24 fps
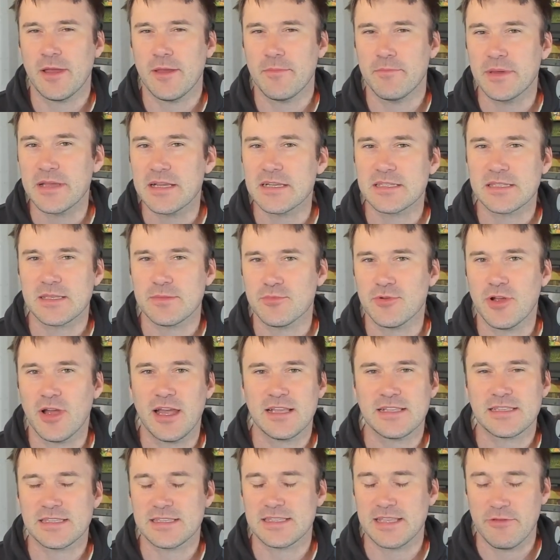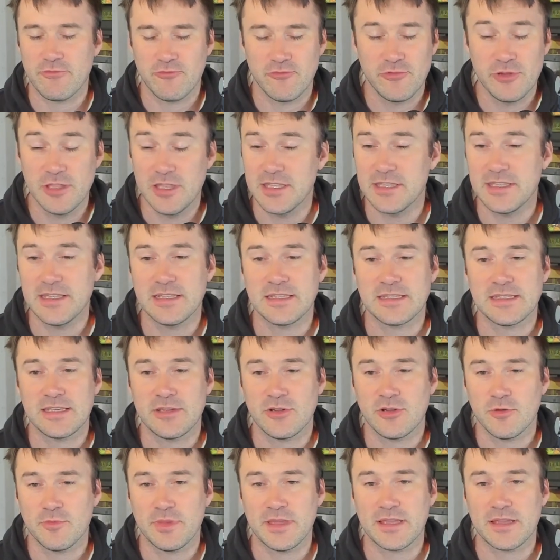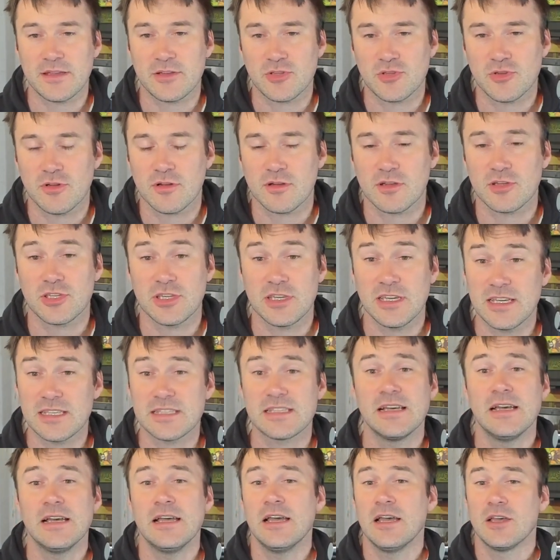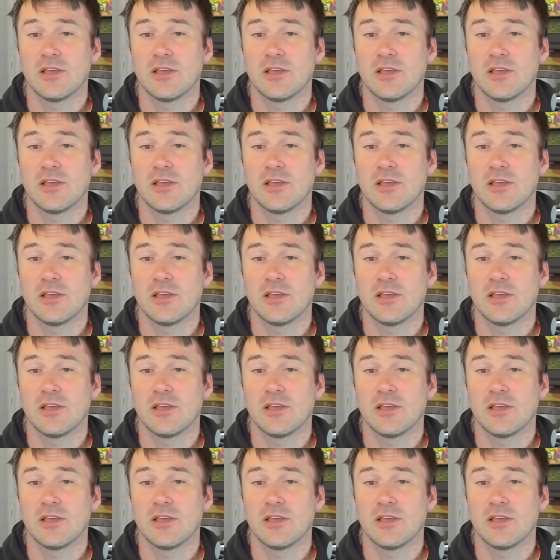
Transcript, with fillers: my biggest surprise because I really didn't see her being as strong as she is.